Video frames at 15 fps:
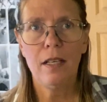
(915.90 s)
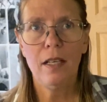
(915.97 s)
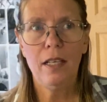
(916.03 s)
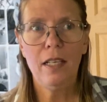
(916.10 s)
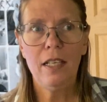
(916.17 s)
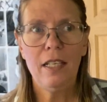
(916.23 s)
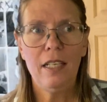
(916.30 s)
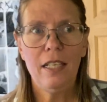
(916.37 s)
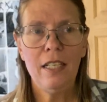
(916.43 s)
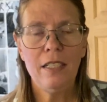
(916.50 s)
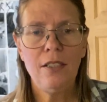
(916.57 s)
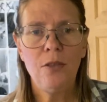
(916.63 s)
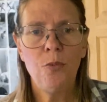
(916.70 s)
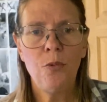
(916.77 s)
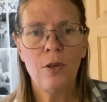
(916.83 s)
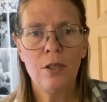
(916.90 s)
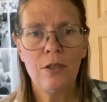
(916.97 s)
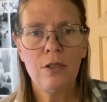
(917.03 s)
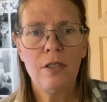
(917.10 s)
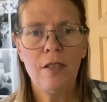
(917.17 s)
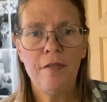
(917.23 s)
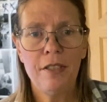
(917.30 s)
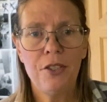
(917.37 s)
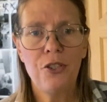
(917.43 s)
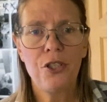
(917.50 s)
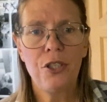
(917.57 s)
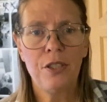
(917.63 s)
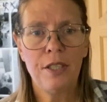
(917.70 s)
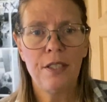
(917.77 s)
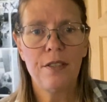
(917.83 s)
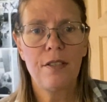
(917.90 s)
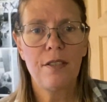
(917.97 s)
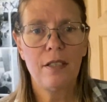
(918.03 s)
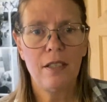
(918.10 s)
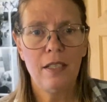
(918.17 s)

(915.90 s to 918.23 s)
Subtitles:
a world of insurance